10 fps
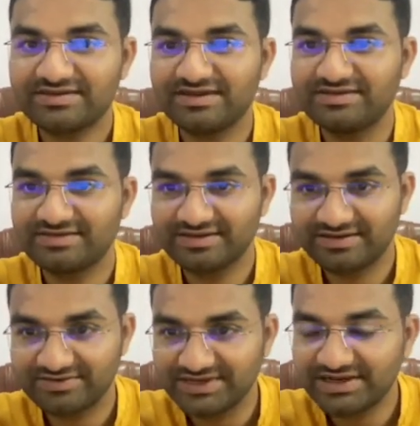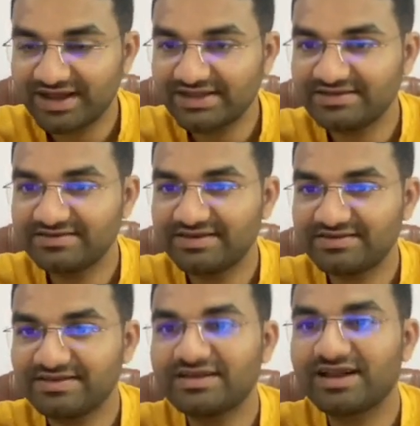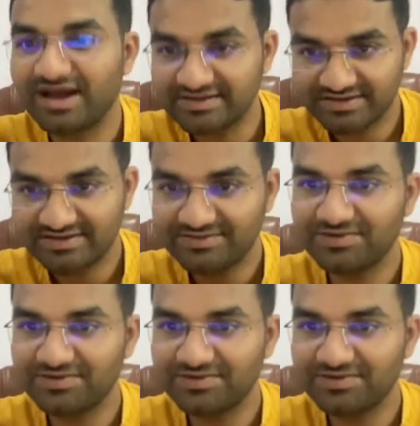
It's a Vision IGCSE classes